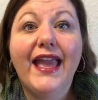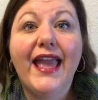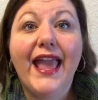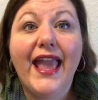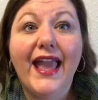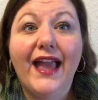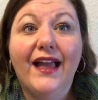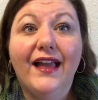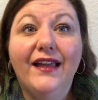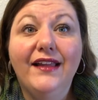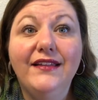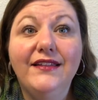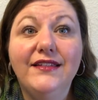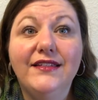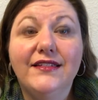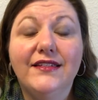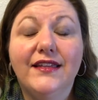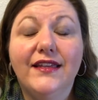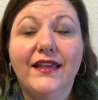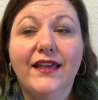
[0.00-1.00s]

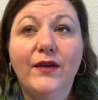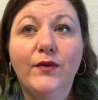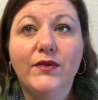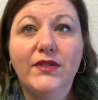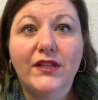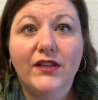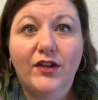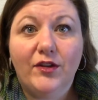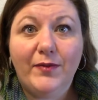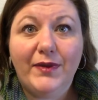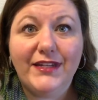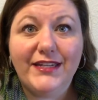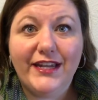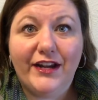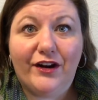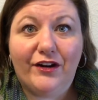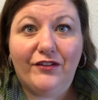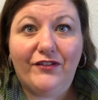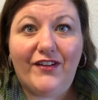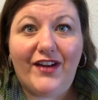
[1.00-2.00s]
and it was a little bit
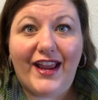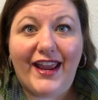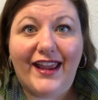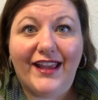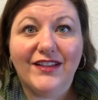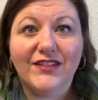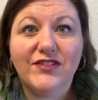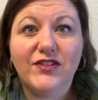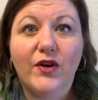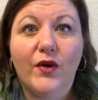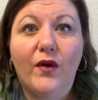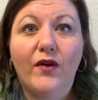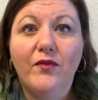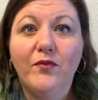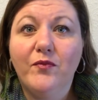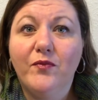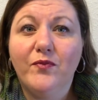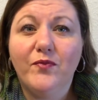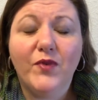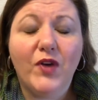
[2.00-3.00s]
terrifying. So
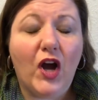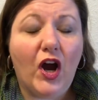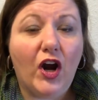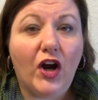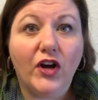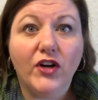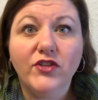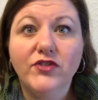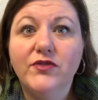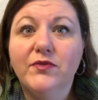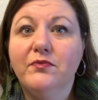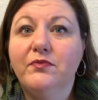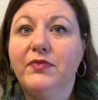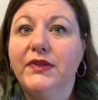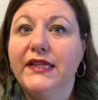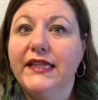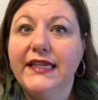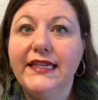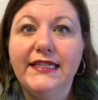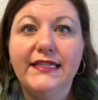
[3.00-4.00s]
cars,
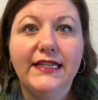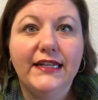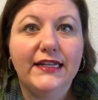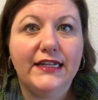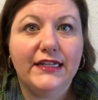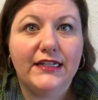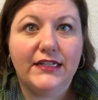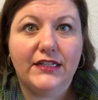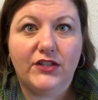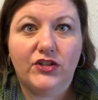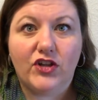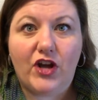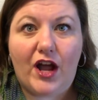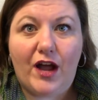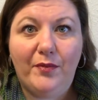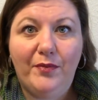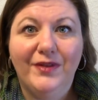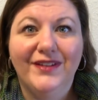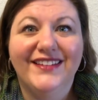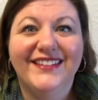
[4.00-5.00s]
please send it to the
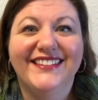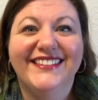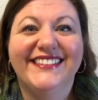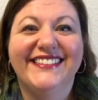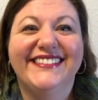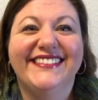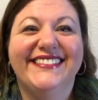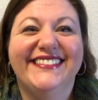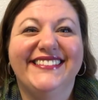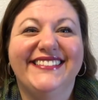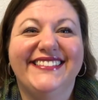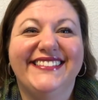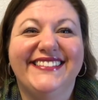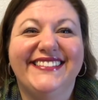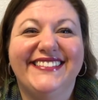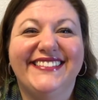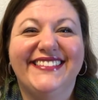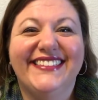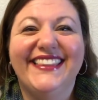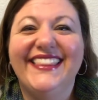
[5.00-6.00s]
shop.
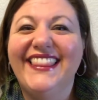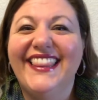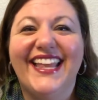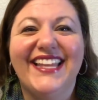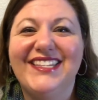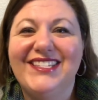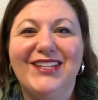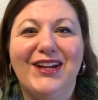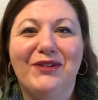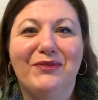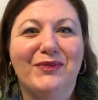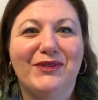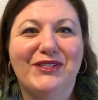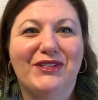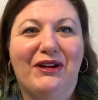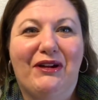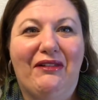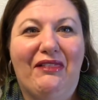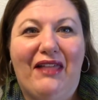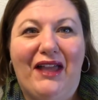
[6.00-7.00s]
Let's not
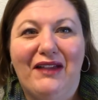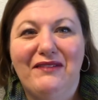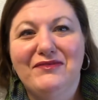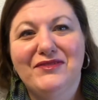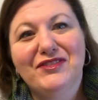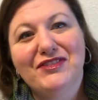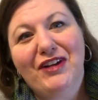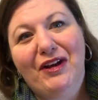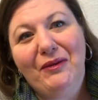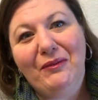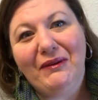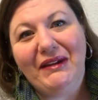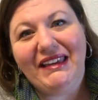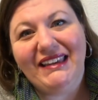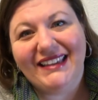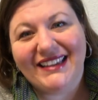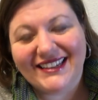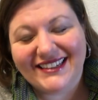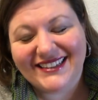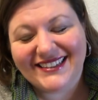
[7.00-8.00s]
risk our lives, shall
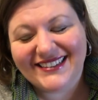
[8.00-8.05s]
we?